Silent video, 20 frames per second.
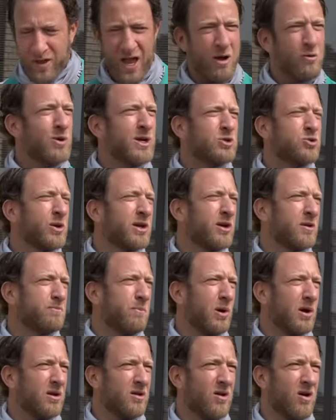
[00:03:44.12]
I wish we could
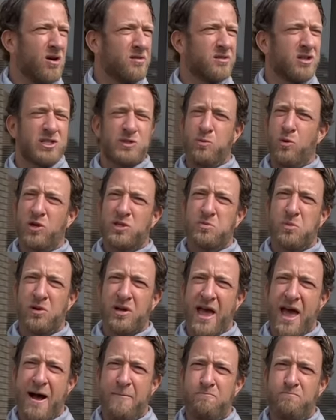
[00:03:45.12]
put on the
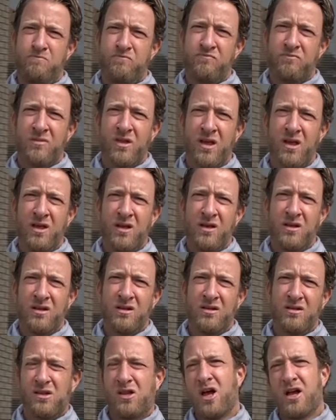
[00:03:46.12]
Sportsbook app
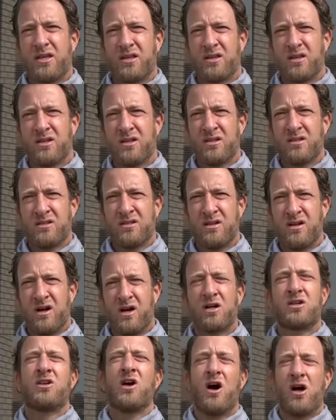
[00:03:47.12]
like
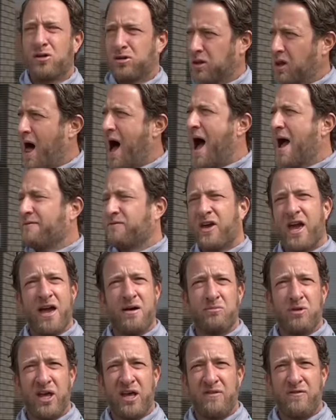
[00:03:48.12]
a, a live
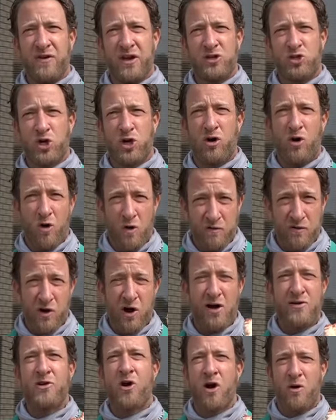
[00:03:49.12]
gambling feature over
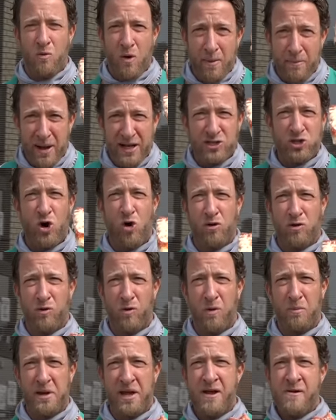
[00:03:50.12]
under on what my total
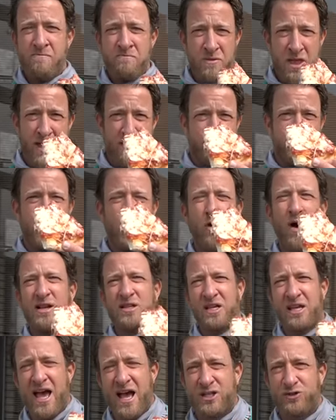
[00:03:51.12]
will be. If you
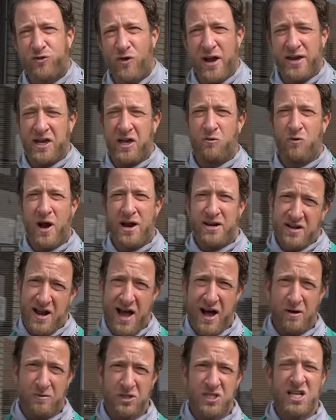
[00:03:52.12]
had to guess, Frankie, right
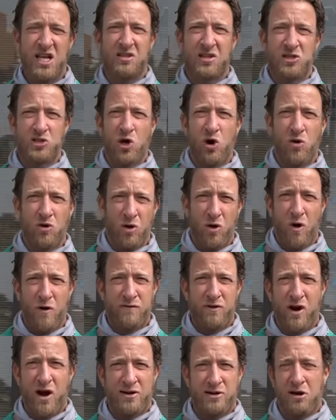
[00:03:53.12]
now, set the total
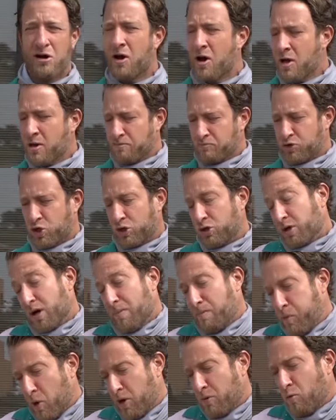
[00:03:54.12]
over under. So you
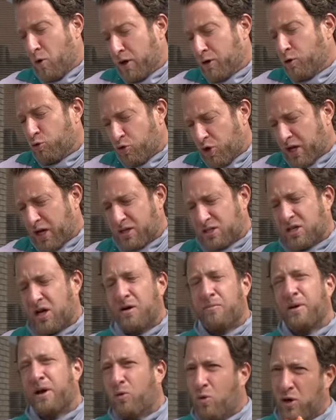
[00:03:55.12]
got to put what you think it's
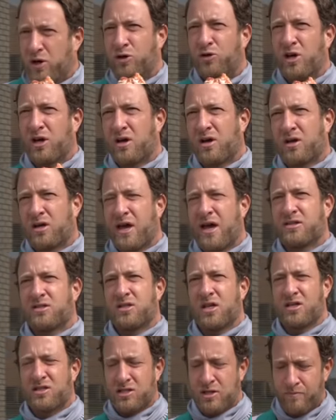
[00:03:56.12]
going to be. What do you think I'm going to
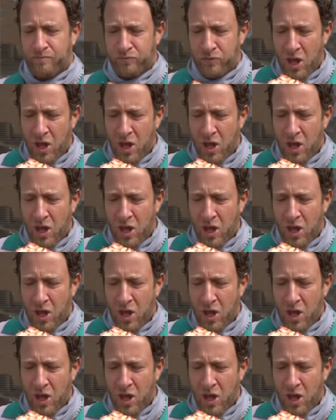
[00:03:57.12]
guess this?